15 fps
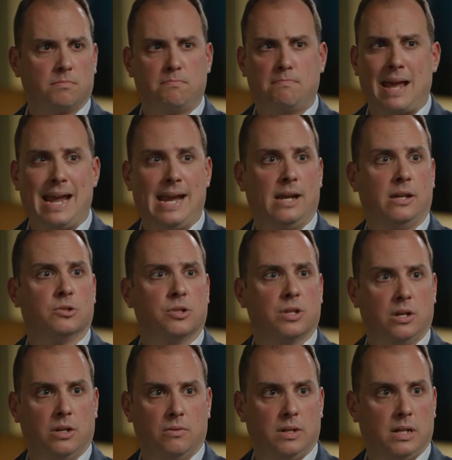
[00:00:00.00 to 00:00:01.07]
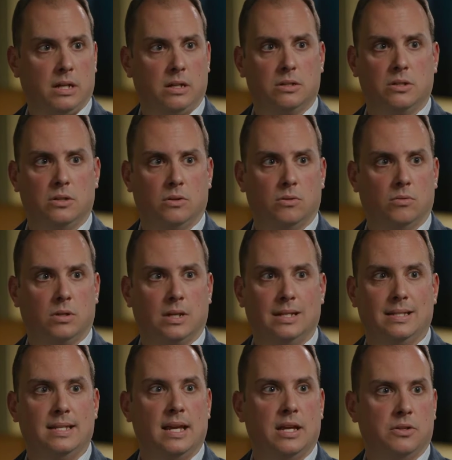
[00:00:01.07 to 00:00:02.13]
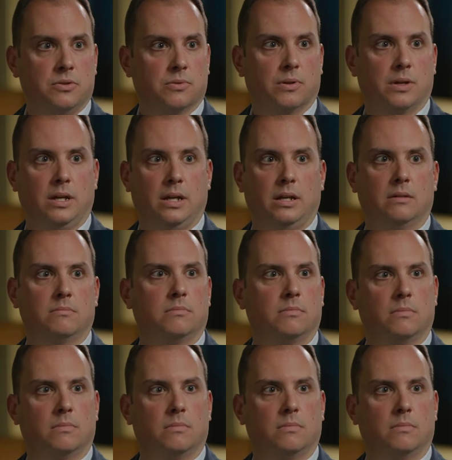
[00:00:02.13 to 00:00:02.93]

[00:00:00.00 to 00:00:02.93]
page that you need to continually,